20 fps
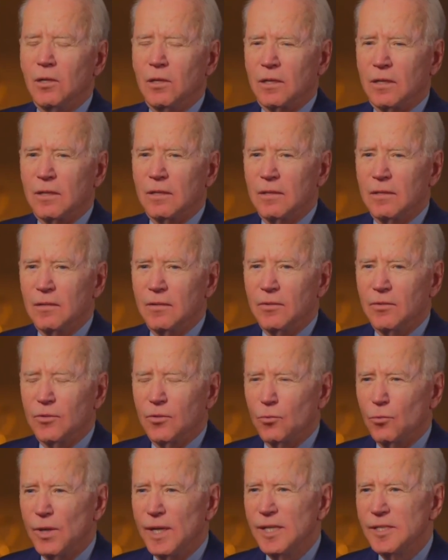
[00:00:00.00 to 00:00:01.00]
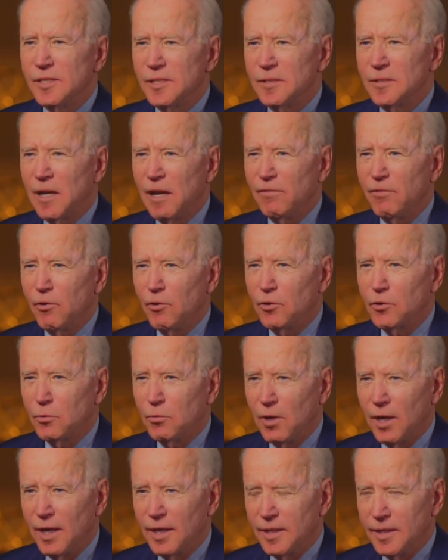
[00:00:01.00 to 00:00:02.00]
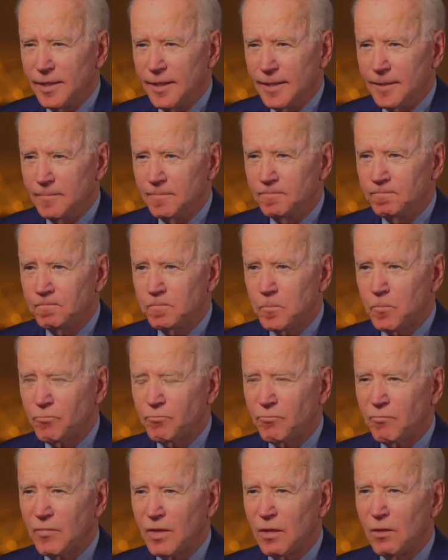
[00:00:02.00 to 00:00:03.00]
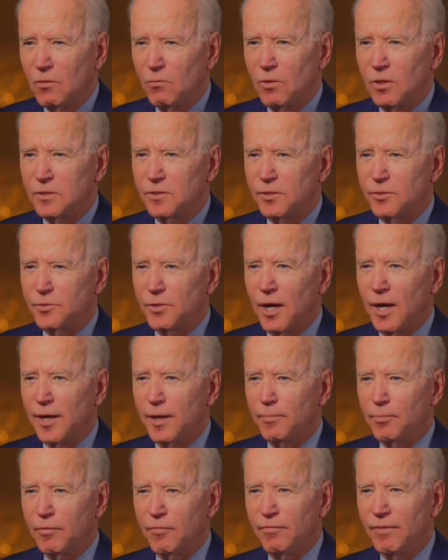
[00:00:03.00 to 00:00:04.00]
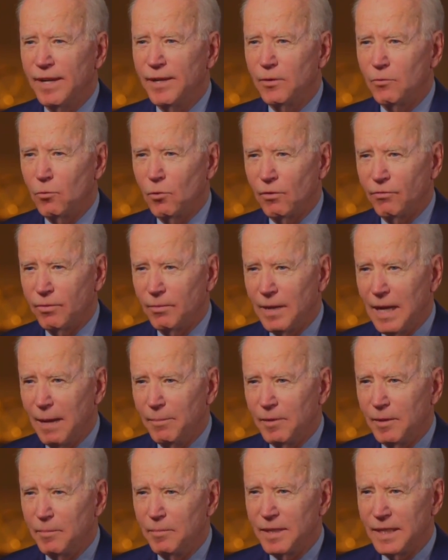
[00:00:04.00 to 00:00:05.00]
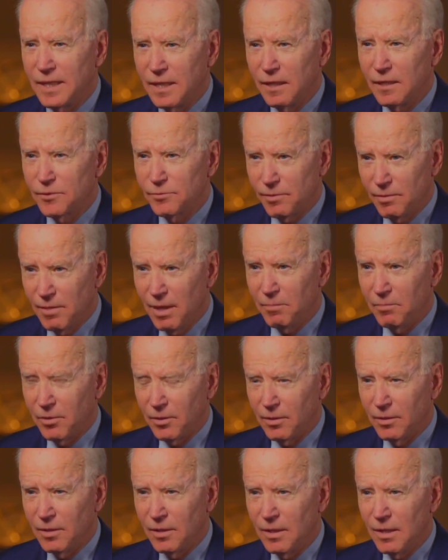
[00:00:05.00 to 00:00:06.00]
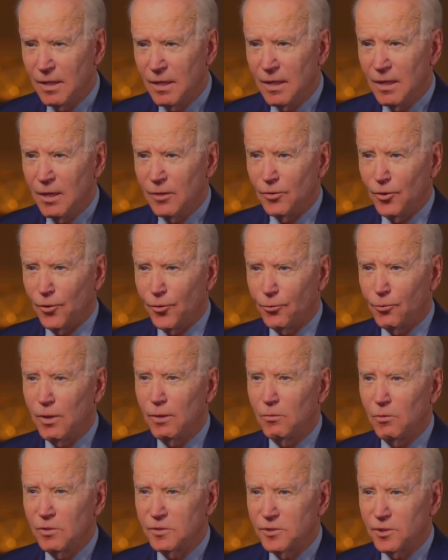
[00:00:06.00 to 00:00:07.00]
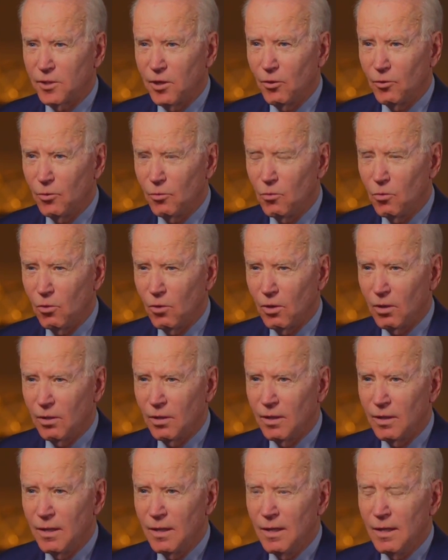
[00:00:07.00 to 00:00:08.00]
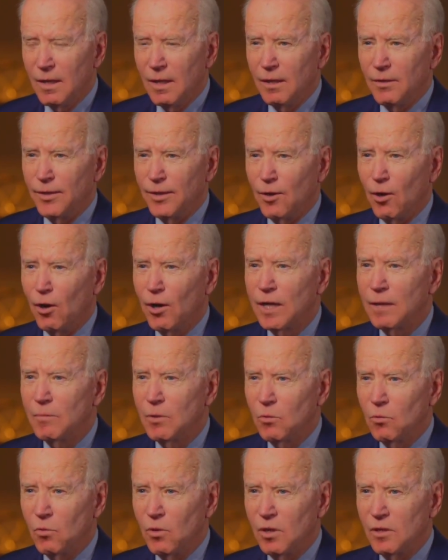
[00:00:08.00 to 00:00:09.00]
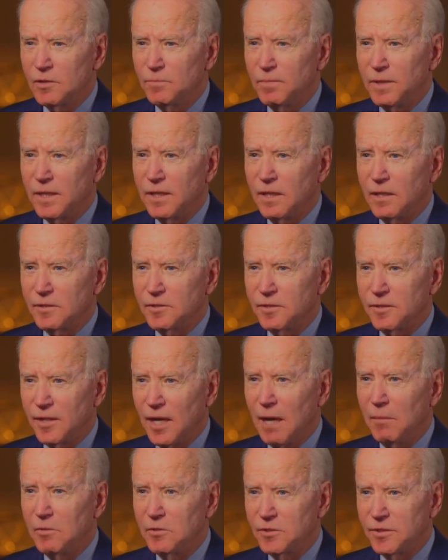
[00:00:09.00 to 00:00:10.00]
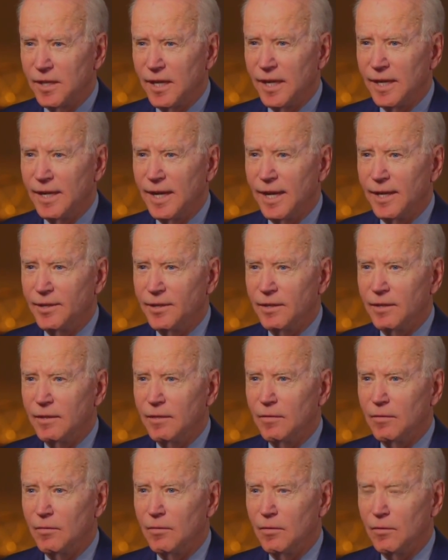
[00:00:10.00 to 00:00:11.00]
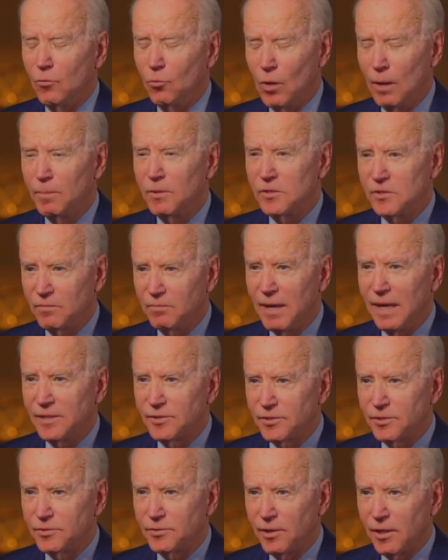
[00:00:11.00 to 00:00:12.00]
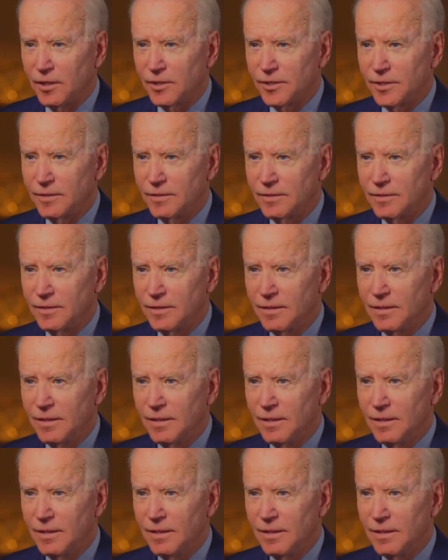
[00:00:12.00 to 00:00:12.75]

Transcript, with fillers: Look, the reason I voted the way I did was to try to prevent a war from happening because, remember, the threat was to go to war. The argument was because Saddam Hussein had weapons of mass destruction.